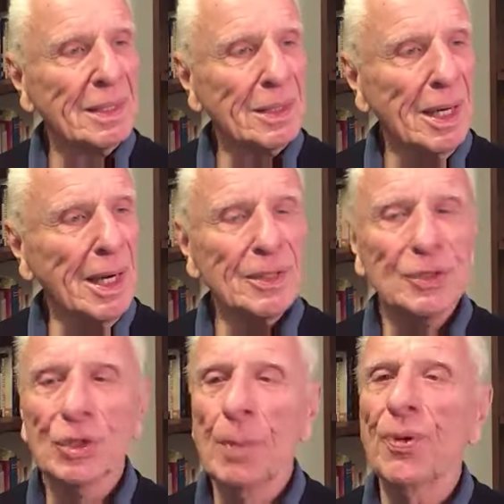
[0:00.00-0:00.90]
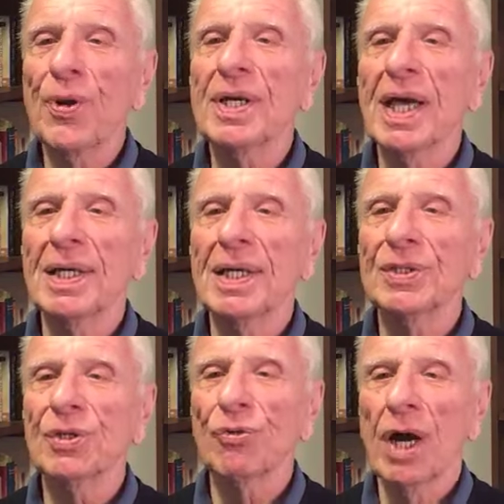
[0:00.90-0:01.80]
God superintends
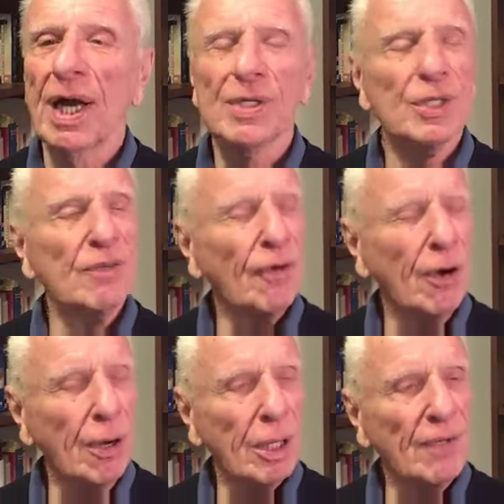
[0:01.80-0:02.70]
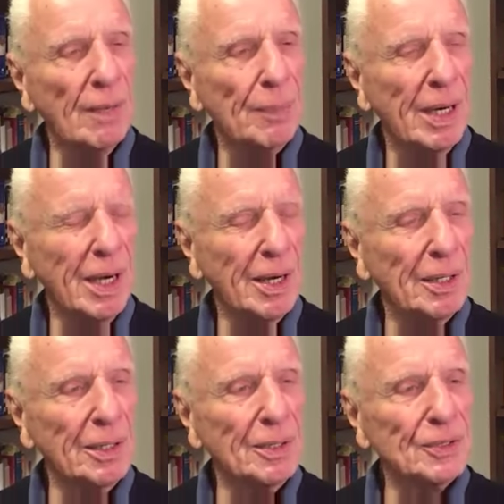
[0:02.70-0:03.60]
the rise and fall of
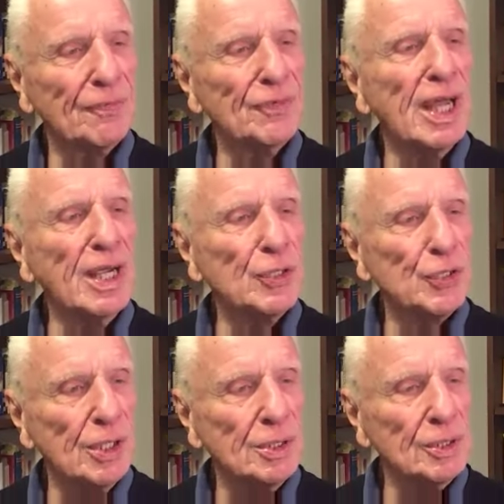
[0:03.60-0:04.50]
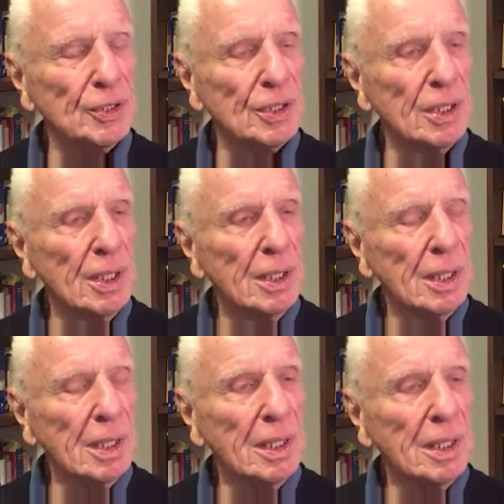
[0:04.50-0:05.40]
empires, of nations.
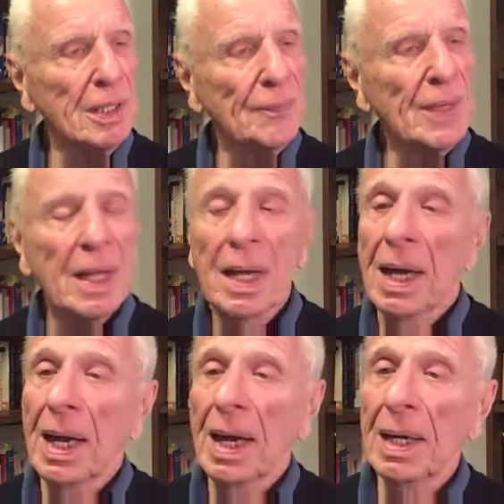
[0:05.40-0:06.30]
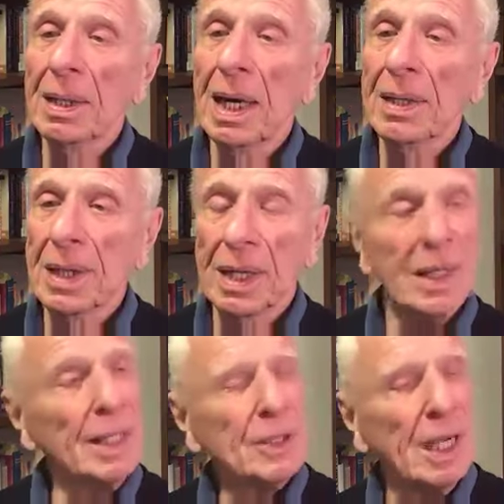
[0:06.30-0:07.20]
And I think
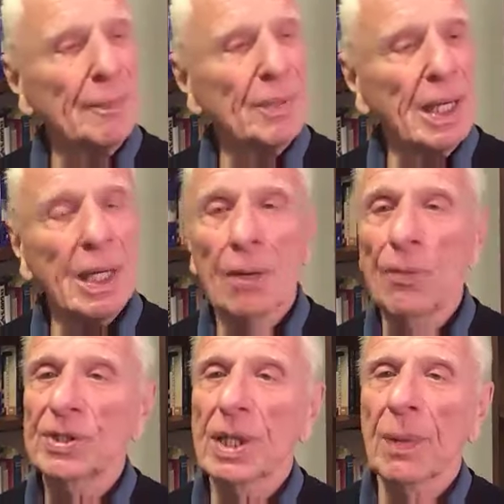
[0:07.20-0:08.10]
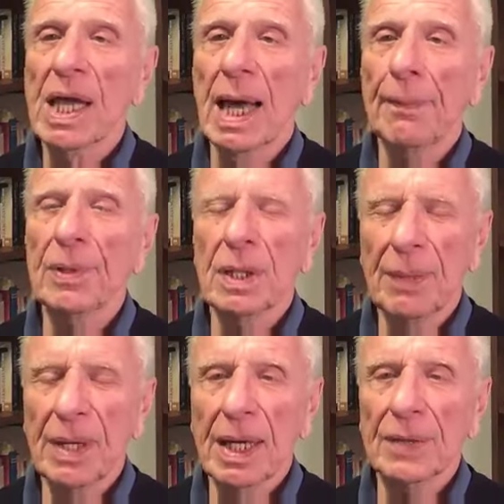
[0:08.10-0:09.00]
that's happening. We simply happen to
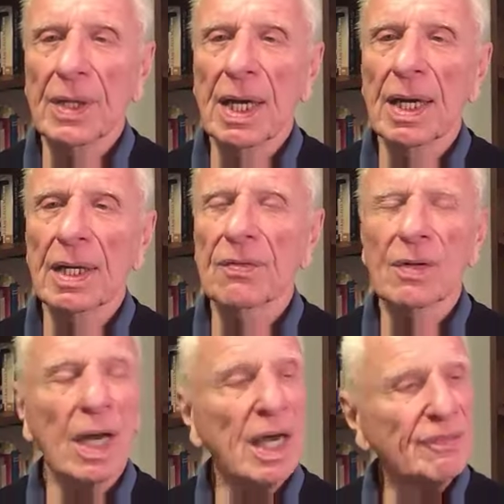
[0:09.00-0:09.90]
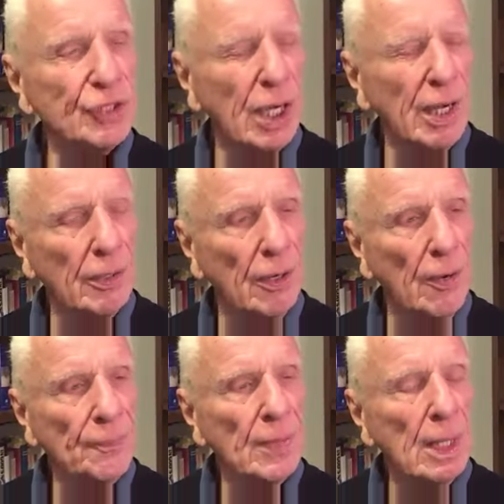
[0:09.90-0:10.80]
be at the end of the life
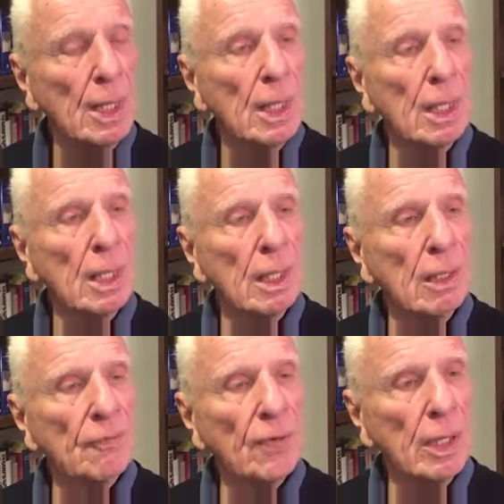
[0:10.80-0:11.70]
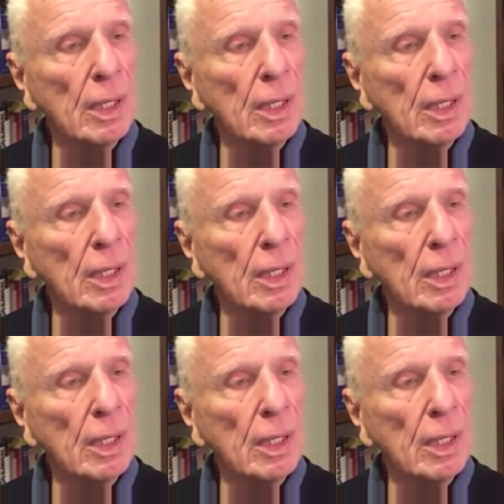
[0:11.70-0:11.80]
cycle of